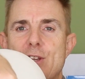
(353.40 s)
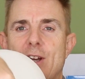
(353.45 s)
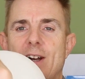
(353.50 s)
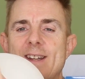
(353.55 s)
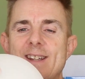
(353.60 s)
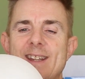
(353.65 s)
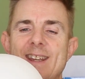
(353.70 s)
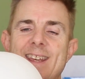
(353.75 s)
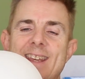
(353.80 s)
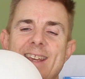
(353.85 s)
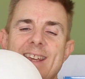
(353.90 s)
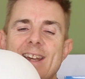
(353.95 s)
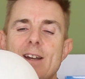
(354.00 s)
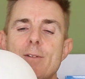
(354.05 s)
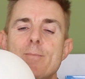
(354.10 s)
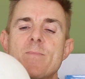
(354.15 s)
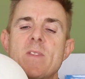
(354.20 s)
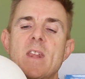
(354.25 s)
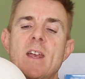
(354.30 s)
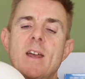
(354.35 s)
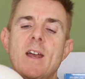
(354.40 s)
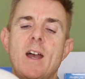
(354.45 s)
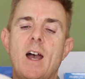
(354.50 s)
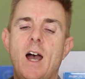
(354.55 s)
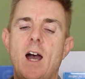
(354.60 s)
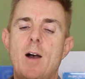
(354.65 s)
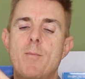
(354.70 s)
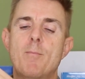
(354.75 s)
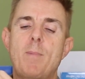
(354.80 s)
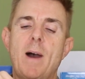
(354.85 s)
tidy here,
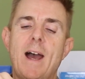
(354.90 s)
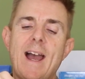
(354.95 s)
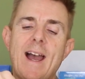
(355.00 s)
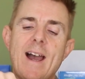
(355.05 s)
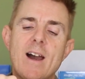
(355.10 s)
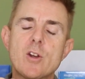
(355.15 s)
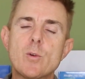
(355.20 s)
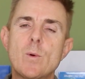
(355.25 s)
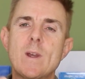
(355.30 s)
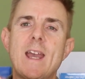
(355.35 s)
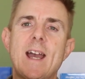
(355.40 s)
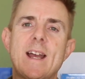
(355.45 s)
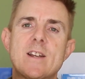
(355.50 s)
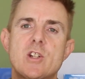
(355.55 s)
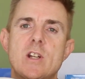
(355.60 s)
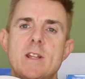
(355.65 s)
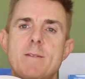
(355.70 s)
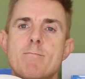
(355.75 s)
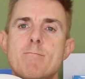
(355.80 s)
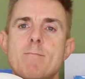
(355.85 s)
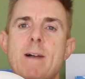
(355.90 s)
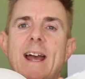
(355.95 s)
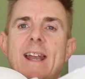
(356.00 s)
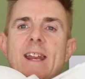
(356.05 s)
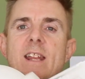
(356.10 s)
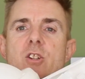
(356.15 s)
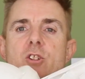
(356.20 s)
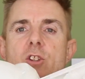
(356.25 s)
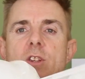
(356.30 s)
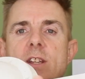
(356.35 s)
but how do we actually
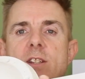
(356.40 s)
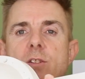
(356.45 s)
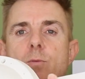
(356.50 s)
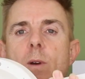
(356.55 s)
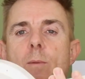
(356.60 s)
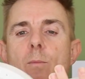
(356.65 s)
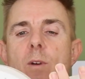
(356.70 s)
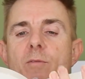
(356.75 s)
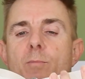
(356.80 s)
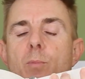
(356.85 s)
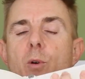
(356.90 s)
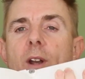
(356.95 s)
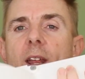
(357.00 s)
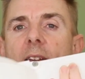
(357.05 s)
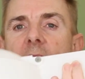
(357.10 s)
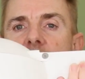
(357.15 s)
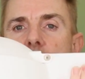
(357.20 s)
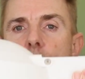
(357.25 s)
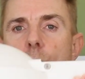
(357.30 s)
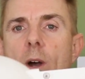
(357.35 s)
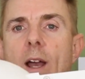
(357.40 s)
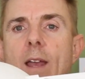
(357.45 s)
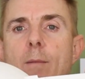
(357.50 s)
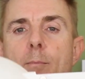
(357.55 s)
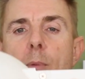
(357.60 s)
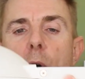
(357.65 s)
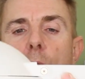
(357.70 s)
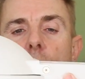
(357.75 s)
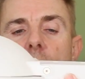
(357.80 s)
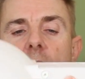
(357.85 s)
manage this when we've put it? It's
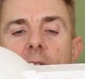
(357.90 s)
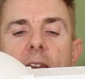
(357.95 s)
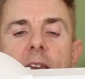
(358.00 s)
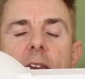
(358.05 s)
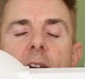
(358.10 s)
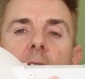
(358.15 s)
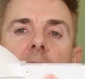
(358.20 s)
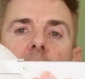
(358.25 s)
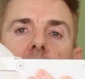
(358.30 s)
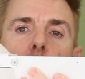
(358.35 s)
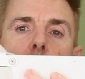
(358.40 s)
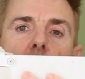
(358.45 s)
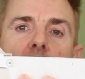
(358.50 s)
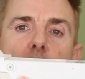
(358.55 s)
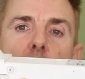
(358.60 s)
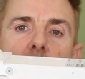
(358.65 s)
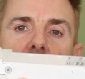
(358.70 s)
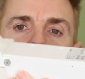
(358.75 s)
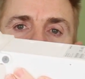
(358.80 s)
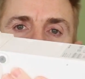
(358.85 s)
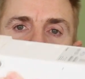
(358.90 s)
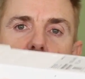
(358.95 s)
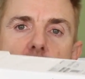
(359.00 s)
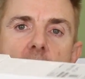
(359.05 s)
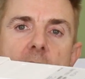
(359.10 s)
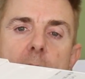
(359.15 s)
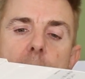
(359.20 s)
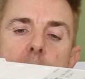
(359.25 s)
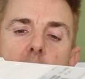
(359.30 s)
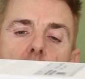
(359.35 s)
quite bulky. What if we
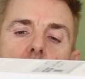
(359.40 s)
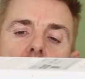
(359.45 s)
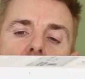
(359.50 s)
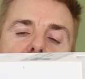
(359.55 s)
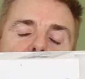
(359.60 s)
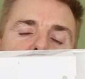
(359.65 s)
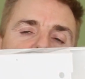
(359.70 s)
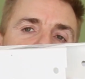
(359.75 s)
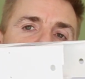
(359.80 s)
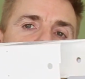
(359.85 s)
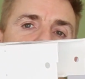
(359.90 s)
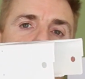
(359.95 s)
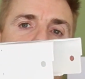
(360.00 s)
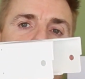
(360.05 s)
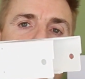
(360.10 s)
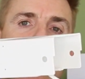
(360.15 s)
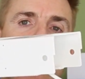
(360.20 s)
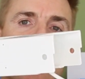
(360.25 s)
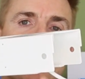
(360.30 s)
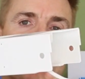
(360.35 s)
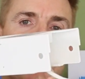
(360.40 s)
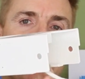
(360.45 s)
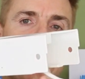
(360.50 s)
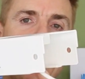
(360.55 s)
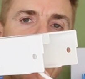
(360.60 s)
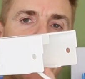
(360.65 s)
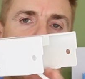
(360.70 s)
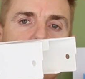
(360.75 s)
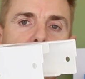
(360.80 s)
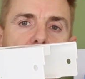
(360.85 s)
try and pull our fiber or
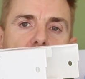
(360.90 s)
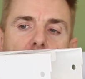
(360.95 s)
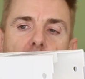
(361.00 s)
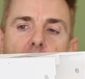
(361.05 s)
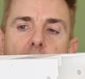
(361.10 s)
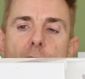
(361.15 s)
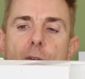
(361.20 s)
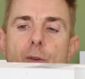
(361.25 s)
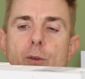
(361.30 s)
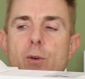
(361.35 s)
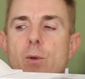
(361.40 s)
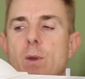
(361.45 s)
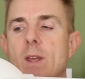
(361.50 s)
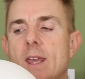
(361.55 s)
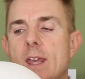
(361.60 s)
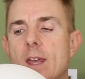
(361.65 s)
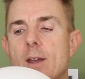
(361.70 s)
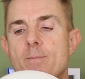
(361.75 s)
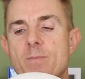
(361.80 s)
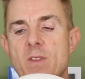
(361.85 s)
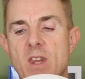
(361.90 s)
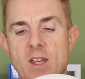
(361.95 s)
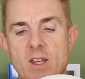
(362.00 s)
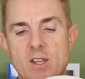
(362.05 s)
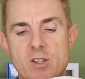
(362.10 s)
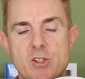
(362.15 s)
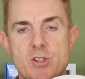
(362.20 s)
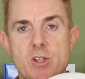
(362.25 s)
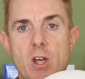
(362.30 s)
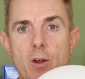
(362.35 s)
something else through here?
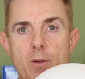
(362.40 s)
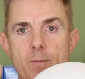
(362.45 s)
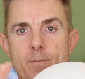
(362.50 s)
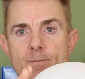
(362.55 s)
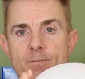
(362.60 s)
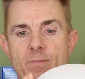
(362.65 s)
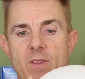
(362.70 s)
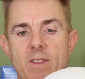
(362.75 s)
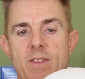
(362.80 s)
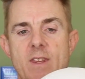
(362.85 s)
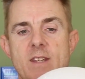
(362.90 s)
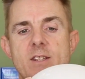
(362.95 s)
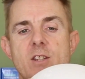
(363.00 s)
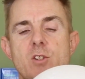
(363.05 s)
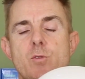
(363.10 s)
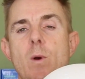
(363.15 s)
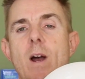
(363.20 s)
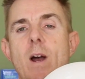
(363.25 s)
So this is